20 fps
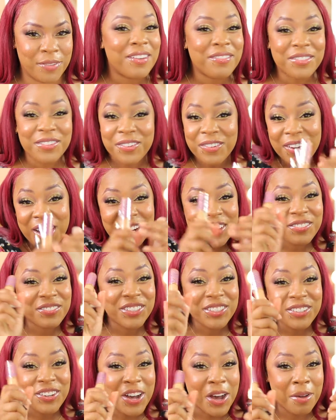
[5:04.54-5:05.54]
I have quite a
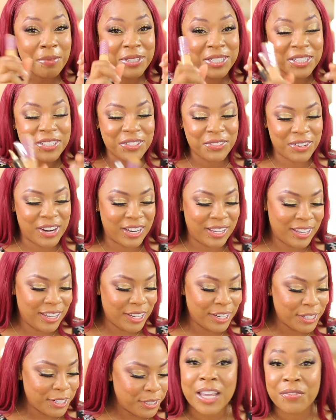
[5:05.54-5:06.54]
few options right
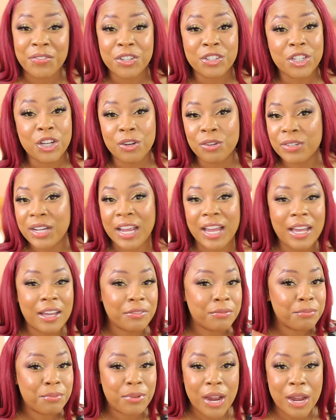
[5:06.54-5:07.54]
here. If you don't
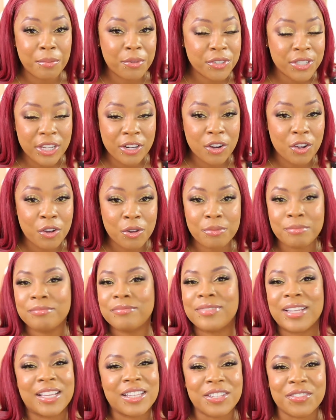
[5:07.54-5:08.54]
have primers at home,
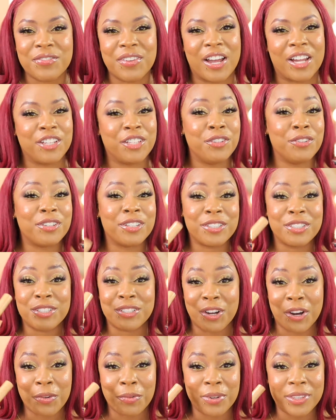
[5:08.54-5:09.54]
that's fine. You could
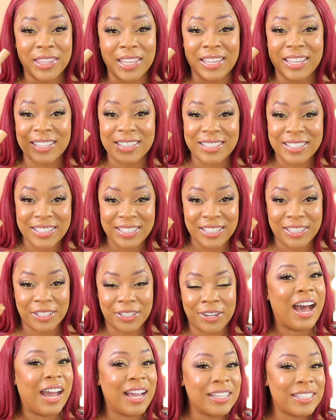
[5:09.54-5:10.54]
start with a
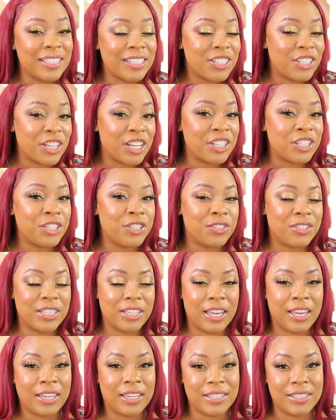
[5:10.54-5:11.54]
concealer. I suggest
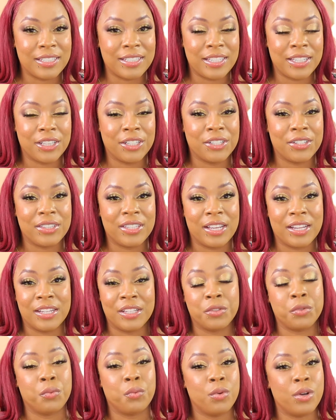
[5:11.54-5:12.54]
using a concealer that
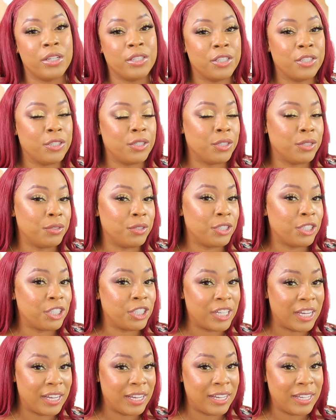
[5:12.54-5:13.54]
is 1 to 2
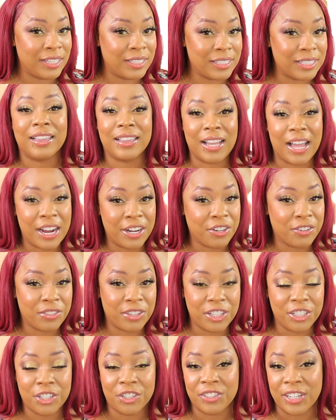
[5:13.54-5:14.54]
shades lighter
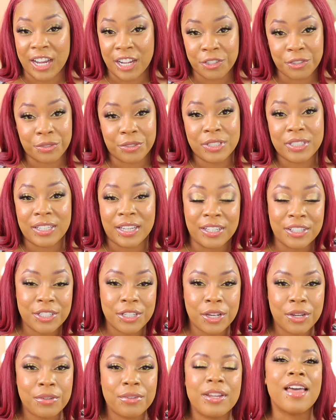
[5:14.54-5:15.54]
than your natural skin
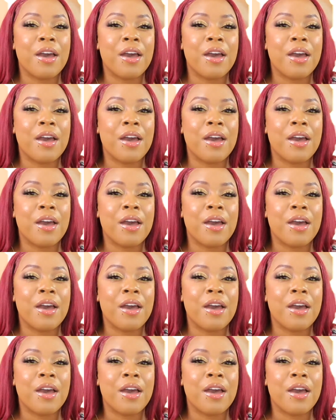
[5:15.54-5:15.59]
tone.